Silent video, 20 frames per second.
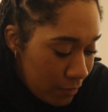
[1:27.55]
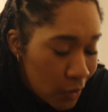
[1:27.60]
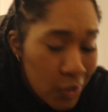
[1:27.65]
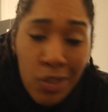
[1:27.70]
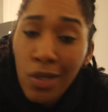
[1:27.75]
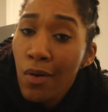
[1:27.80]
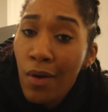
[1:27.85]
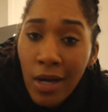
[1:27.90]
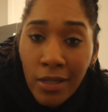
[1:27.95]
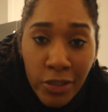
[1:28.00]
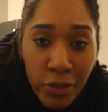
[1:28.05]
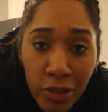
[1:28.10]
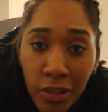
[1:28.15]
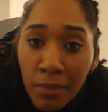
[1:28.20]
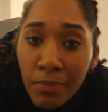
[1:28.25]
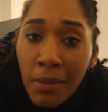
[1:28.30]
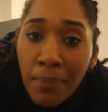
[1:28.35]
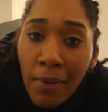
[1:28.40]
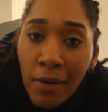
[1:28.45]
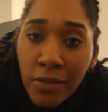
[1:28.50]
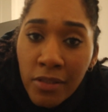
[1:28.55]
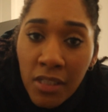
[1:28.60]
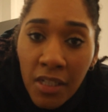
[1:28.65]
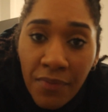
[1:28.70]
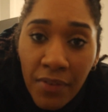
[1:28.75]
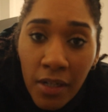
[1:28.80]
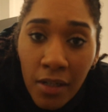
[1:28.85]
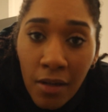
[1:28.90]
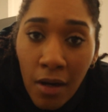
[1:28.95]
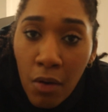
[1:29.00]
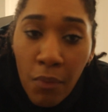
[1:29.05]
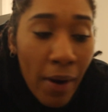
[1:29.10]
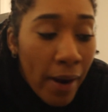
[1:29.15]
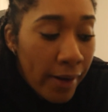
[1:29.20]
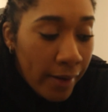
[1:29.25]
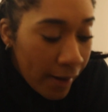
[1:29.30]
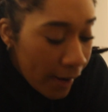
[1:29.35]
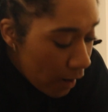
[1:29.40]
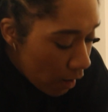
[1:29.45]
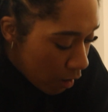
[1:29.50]
So I should be posting a video
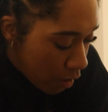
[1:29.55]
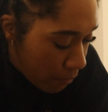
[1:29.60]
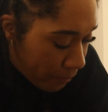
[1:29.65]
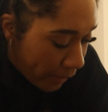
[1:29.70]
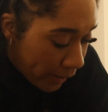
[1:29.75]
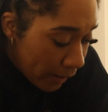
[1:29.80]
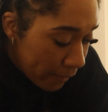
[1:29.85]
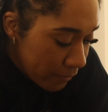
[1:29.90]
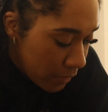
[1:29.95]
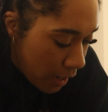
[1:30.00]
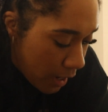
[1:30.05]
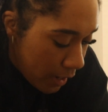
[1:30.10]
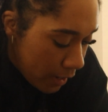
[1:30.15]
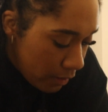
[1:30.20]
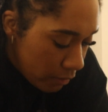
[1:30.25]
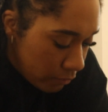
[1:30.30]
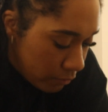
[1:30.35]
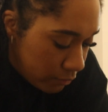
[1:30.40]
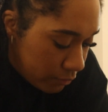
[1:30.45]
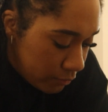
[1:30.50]
right now, but I'm not.